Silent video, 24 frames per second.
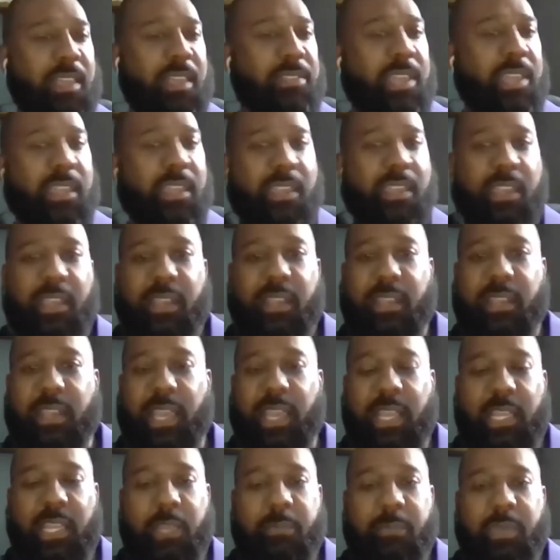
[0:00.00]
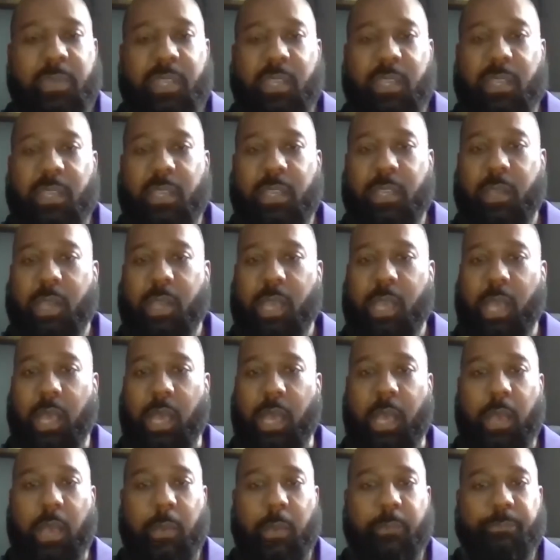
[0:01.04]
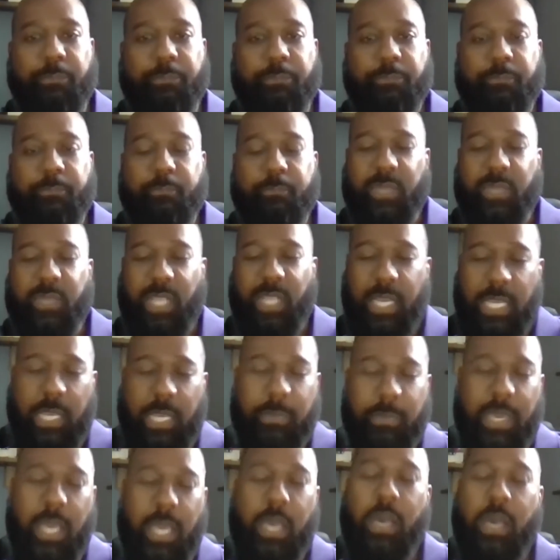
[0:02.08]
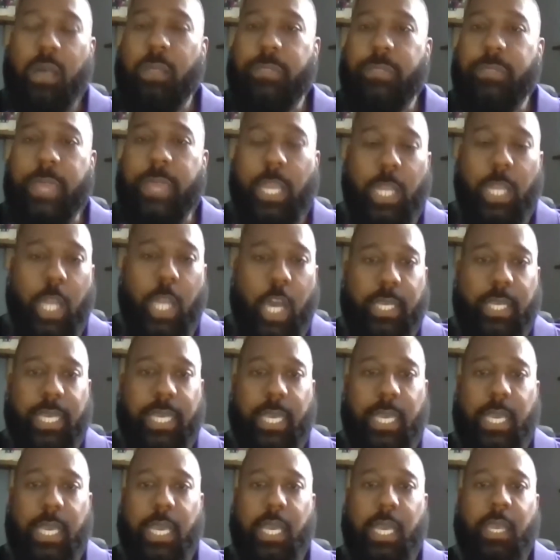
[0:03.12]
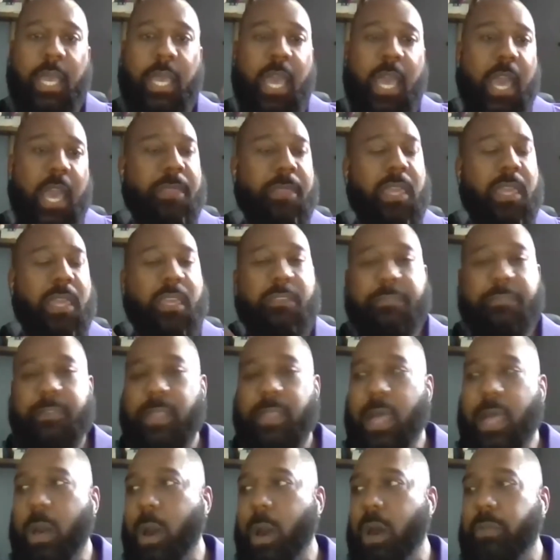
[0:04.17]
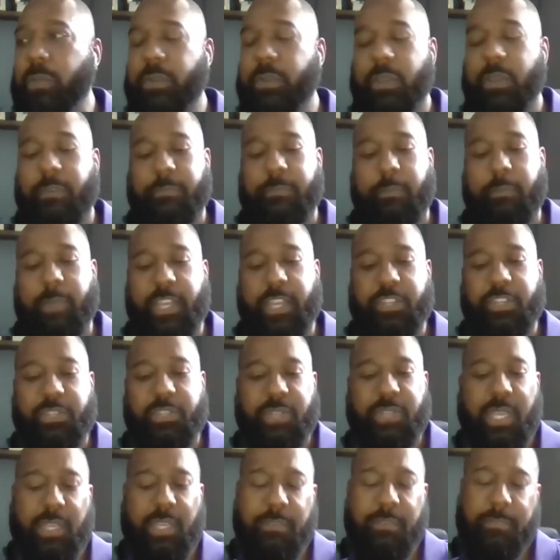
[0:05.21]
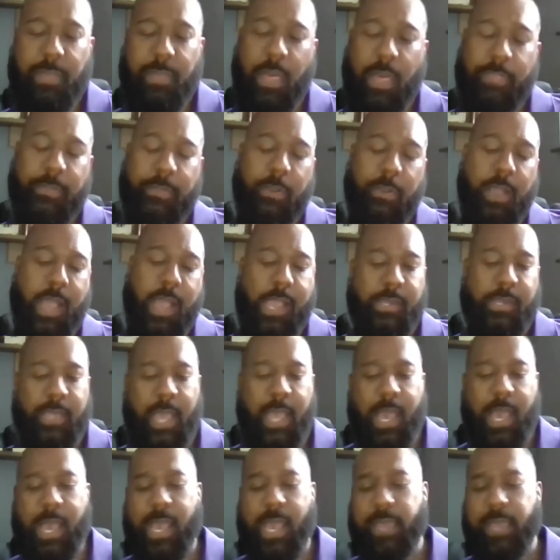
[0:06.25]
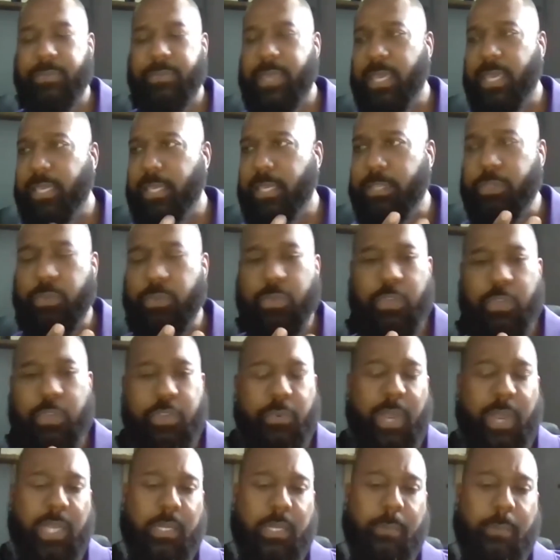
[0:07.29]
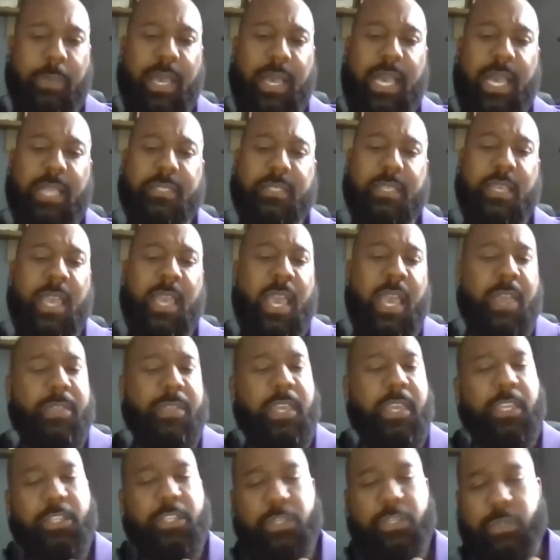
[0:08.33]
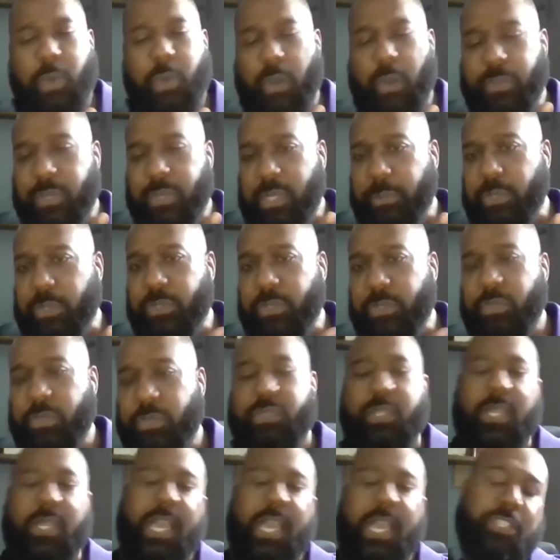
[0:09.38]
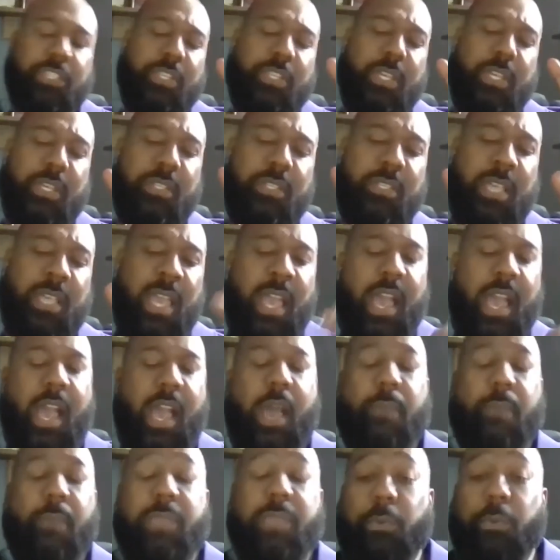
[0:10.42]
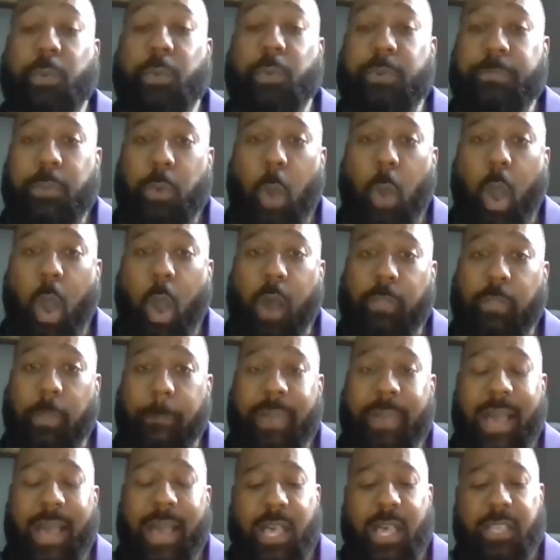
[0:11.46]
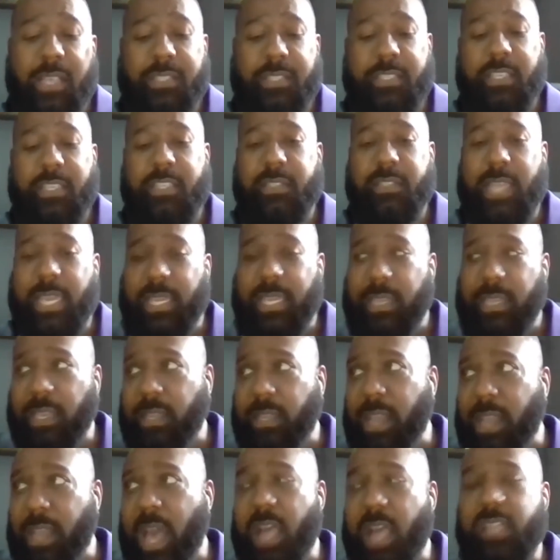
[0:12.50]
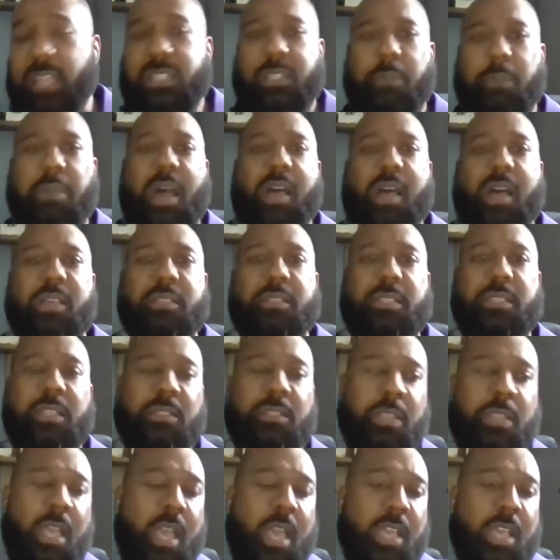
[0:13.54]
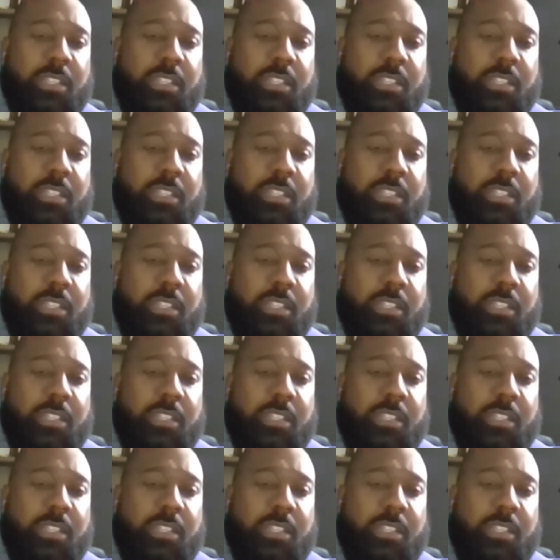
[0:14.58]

They get an A D P um, email, they log in, and they can fill out all their information. They can fill out their I nine, they can do their direct deposit, they can do all their W two selections, um, they review all the policies, they can acknowledge the policies.